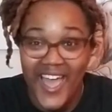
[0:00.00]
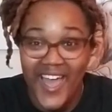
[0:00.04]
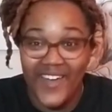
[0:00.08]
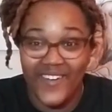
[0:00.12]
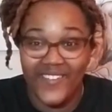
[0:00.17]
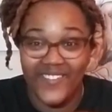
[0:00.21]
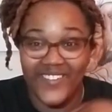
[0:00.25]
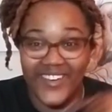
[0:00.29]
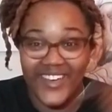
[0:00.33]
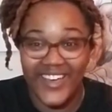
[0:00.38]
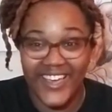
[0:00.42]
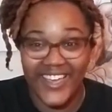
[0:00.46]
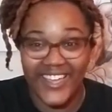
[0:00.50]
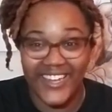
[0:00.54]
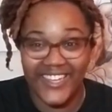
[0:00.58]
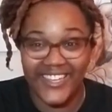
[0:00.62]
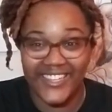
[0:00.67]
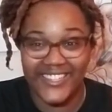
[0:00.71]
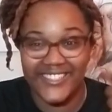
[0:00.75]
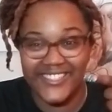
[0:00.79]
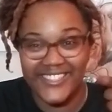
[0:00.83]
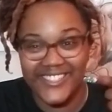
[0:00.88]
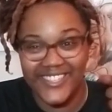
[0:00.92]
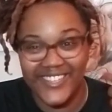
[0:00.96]
What
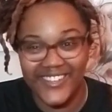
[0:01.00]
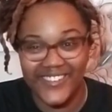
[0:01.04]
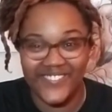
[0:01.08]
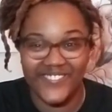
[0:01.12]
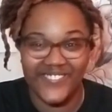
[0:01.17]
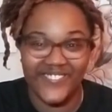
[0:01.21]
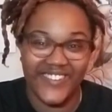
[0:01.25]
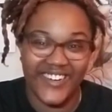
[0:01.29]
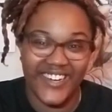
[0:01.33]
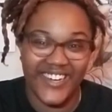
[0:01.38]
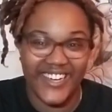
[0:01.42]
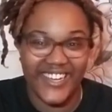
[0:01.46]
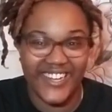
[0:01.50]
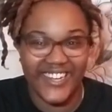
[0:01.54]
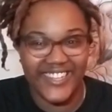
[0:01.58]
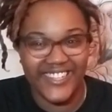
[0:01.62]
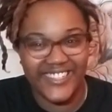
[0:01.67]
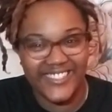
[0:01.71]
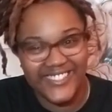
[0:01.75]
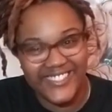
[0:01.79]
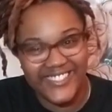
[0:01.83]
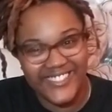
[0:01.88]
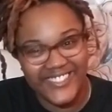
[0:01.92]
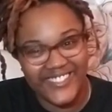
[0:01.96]
it do, what
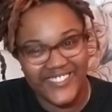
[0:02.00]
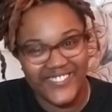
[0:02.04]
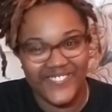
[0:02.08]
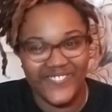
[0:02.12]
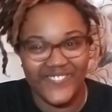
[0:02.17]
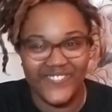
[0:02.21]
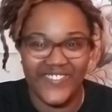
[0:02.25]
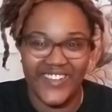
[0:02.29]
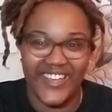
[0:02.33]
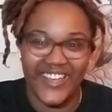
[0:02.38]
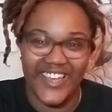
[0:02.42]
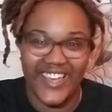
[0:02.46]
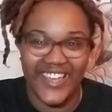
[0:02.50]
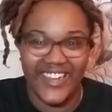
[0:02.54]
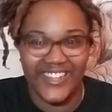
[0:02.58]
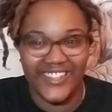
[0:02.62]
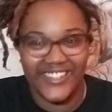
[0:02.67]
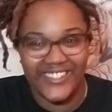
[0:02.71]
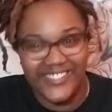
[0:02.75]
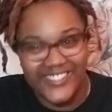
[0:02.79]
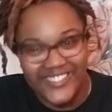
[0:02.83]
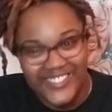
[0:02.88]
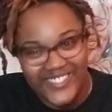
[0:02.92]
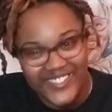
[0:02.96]
it do, what
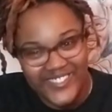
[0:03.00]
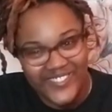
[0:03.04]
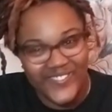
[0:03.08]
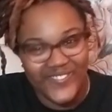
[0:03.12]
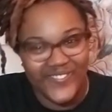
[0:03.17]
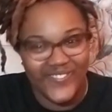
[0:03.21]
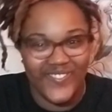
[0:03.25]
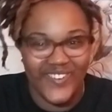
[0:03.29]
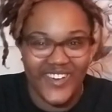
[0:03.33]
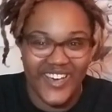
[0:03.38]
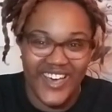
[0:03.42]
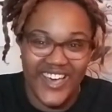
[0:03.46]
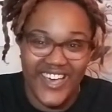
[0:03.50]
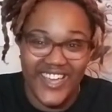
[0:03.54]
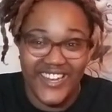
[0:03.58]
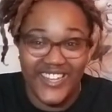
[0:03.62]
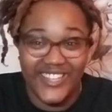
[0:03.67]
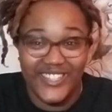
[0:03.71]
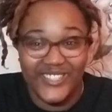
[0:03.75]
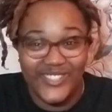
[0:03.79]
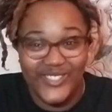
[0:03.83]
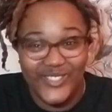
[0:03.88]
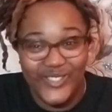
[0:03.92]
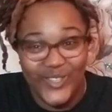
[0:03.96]
it do, what
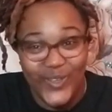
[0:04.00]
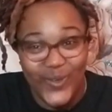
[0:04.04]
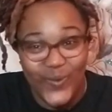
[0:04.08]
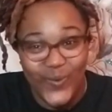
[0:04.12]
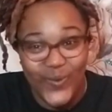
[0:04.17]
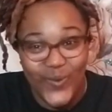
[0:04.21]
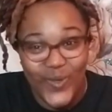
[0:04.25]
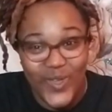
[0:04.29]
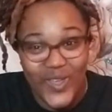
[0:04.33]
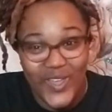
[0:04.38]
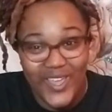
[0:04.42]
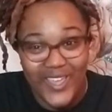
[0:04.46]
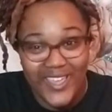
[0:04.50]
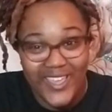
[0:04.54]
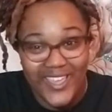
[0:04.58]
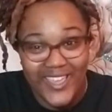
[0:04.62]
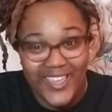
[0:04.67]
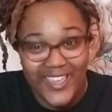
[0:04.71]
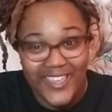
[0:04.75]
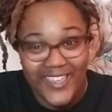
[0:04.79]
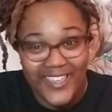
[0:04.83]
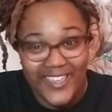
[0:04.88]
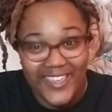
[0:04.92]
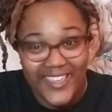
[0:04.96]
it do.
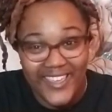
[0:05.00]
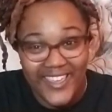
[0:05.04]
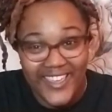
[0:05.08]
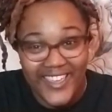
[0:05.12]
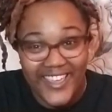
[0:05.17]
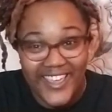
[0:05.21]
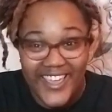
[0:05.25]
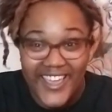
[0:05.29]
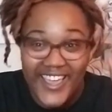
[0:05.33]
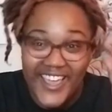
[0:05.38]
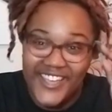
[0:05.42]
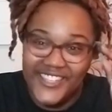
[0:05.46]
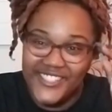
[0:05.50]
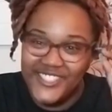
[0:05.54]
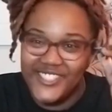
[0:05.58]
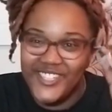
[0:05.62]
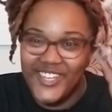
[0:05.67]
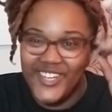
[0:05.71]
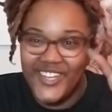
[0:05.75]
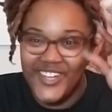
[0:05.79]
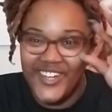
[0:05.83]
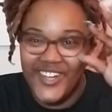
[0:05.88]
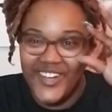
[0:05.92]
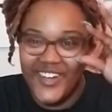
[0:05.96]
It's
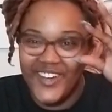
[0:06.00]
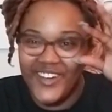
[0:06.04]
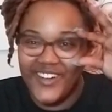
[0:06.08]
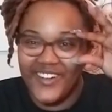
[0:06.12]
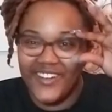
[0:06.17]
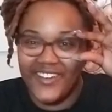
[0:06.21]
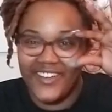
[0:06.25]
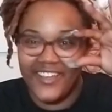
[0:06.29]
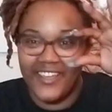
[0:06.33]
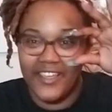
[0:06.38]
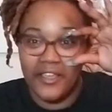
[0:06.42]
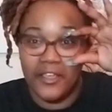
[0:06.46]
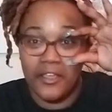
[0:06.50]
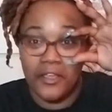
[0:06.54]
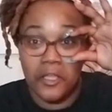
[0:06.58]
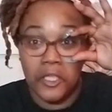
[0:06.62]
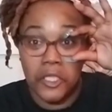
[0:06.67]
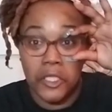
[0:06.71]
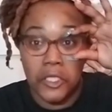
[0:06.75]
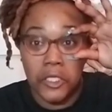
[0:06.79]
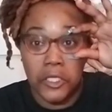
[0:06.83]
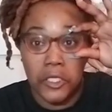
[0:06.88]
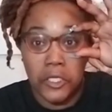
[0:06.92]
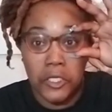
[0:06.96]
your girl,
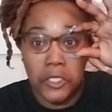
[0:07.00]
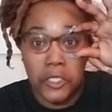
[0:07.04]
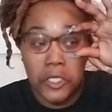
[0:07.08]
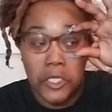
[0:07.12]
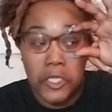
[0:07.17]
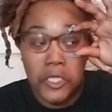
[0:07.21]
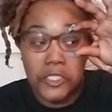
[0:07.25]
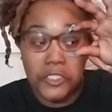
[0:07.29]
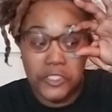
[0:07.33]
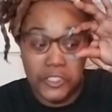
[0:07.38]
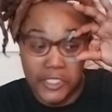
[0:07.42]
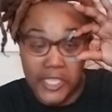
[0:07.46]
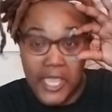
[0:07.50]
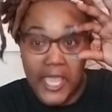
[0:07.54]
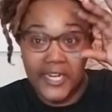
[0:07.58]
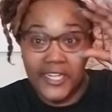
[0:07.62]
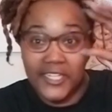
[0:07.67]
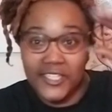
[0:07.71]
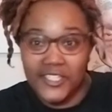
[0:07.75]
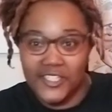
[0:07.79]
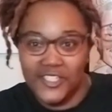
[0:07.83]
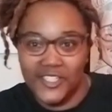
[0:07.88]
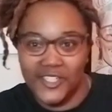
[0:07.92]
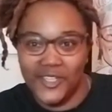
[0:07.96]

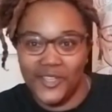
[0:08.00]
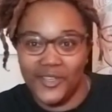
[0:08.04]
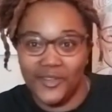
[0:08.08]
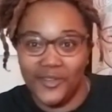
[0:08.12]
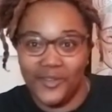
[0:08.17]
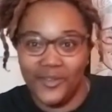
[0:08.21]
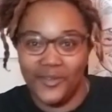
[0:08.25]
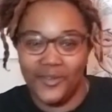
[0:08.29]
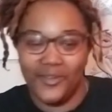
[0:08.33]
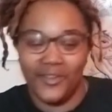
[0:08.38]
didn't you?